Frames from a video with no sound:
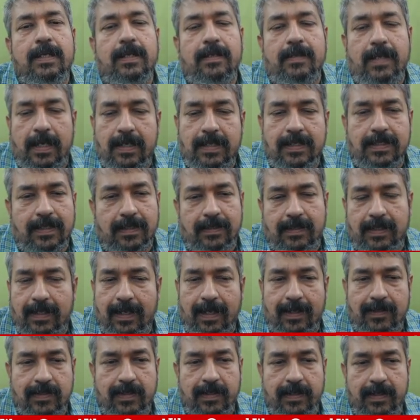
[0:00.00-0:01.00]
That is the
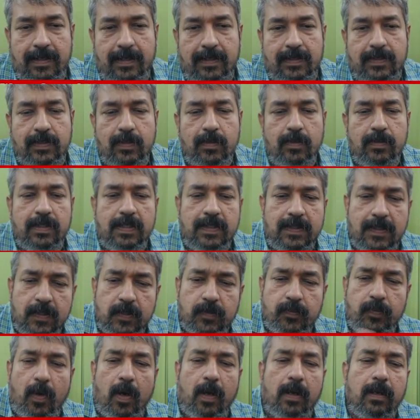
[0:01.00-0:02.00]
thing actually here. So this
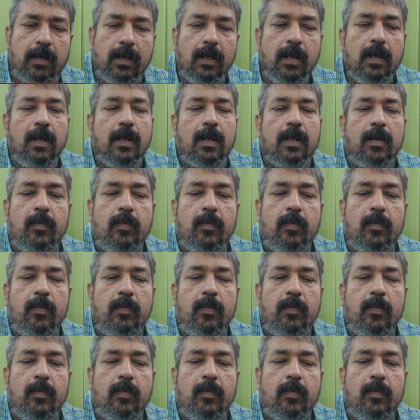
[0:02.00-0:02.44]
is what